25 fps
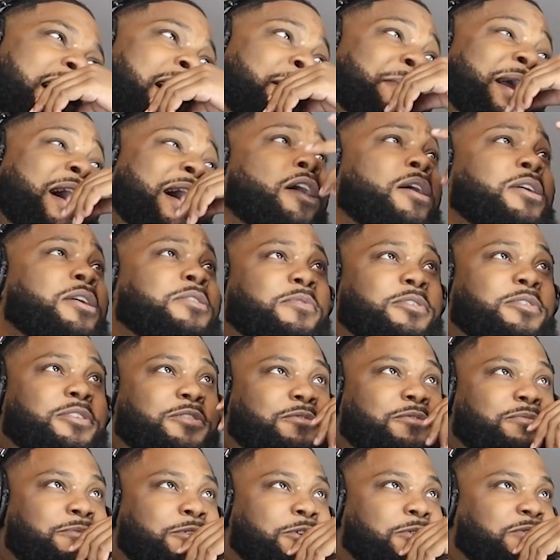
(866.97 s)
rap. I mean, I always wanted
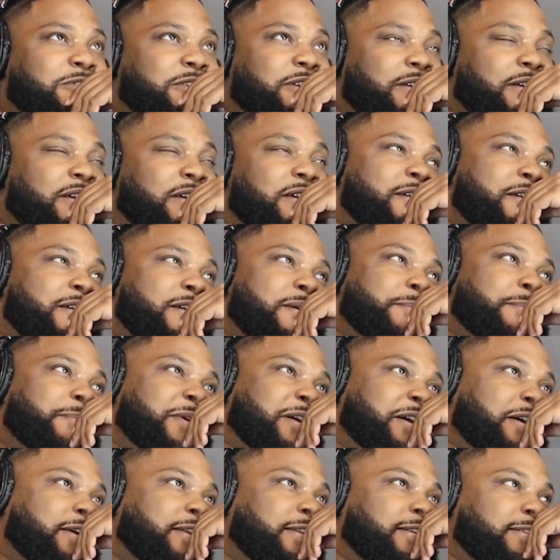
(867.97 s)
to do music. Yeah.
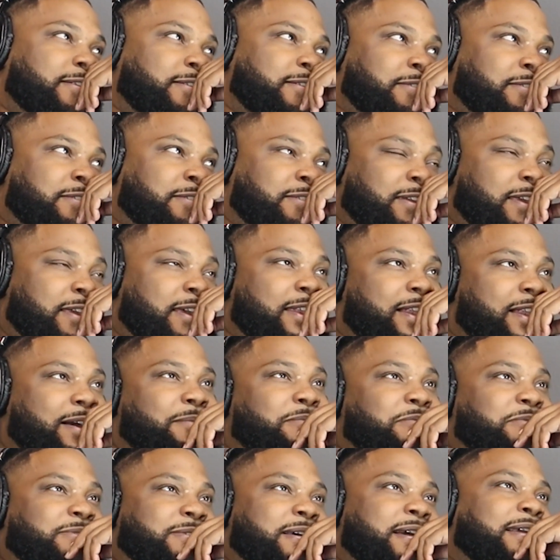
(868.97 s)
But then I
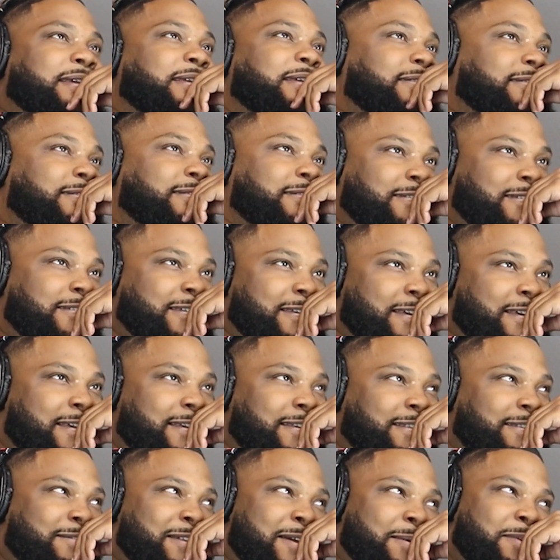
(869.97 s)
was like,
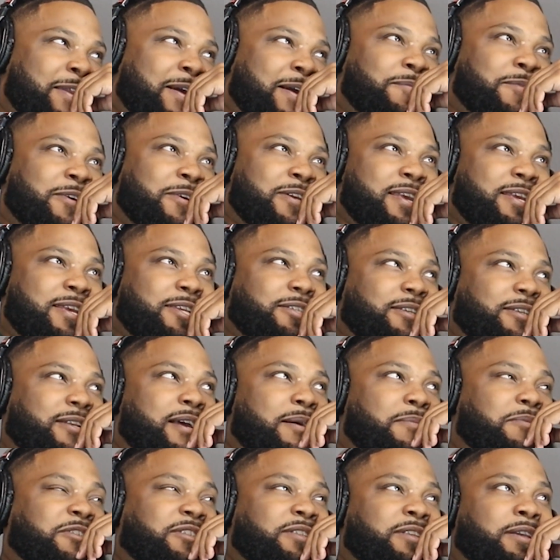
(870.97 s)
like when I won that shit,
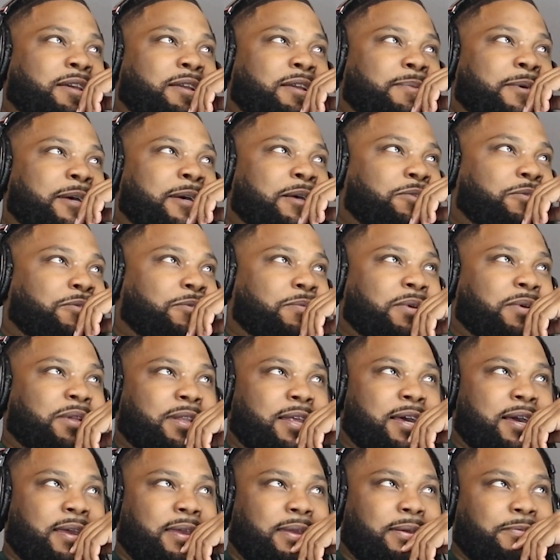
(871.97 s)
I was thinking about doing
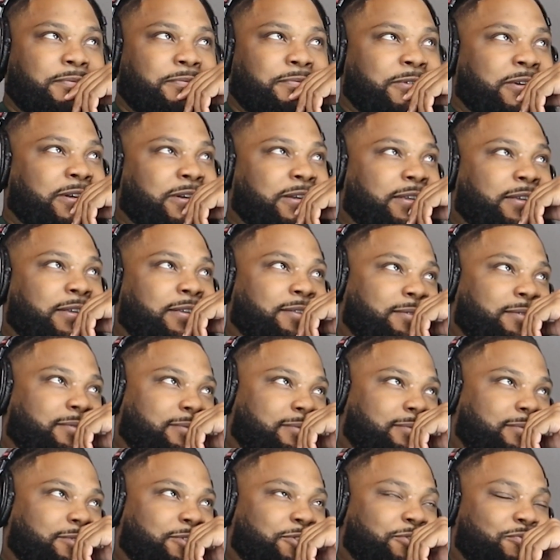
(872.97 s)
like fucking
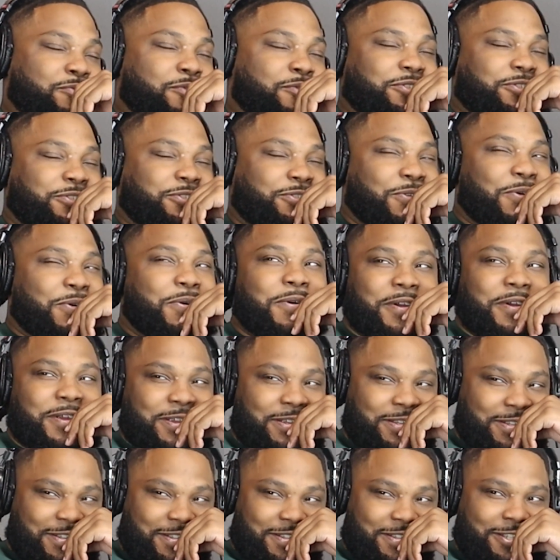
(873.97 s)
short
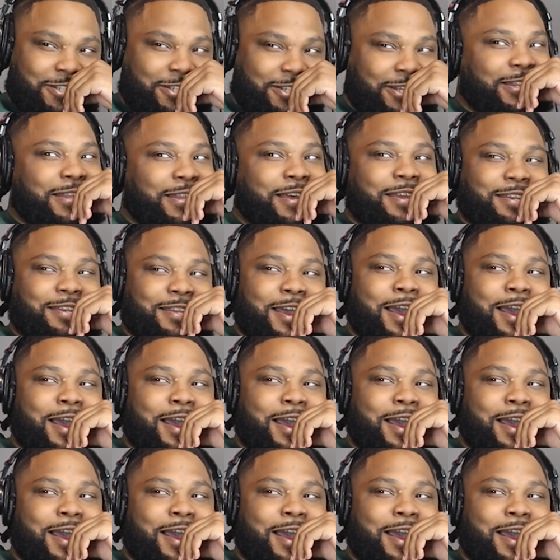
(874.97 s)
stories and shit like